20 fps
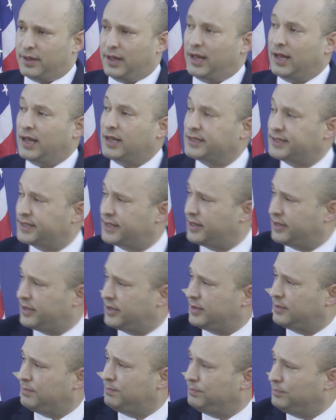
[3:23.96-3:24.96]
As
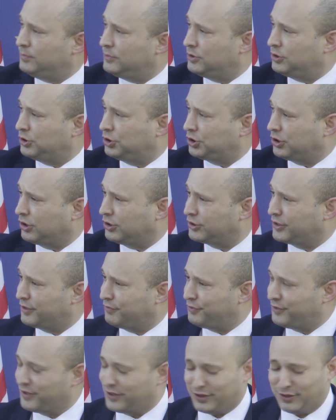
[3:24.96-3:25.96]
the Chargé
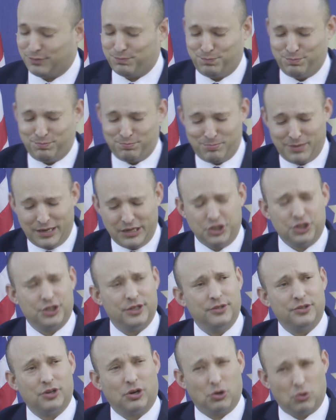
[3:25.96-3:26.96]
d'Affaires
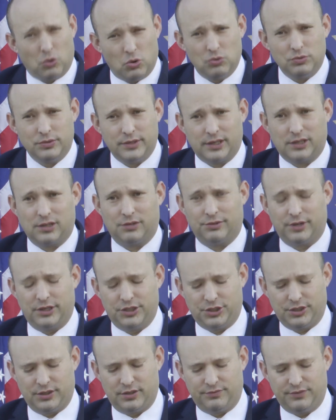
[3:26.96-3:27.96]
mentioned, our own
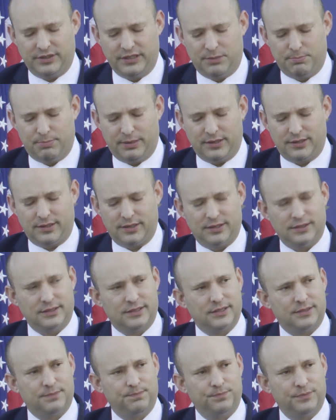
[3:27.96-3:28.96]
Declaration of
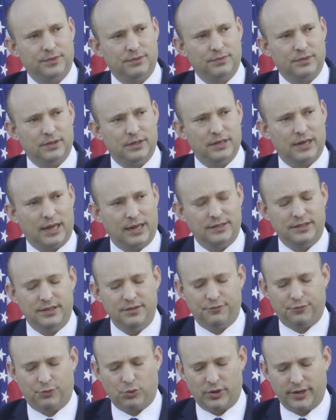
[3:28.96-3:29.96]
Independence in
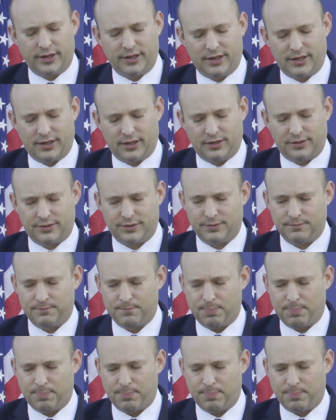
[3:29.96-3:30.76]
1948